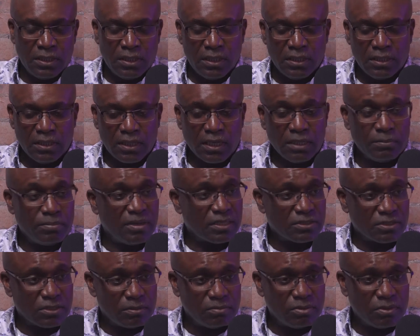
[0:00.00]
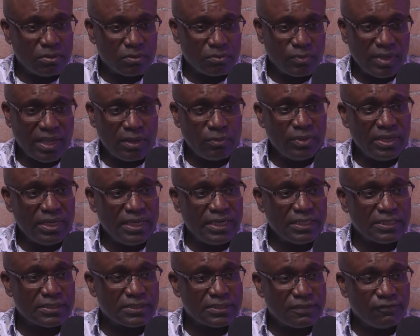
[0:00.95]
in the early parts of the book where we
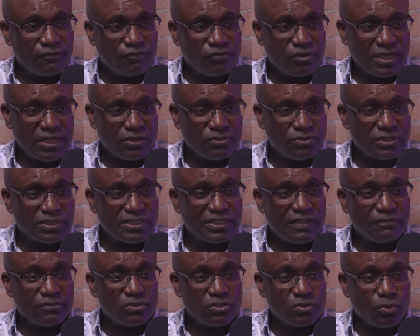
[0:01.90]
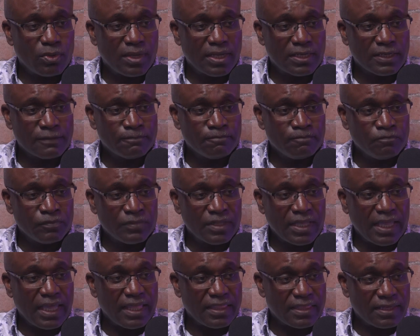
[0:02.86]
list the 371
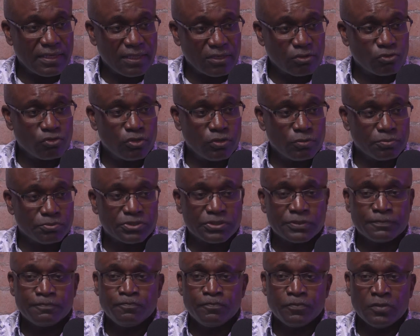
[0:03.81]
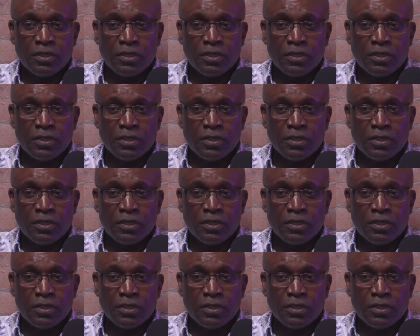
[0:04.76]
ethnic groups.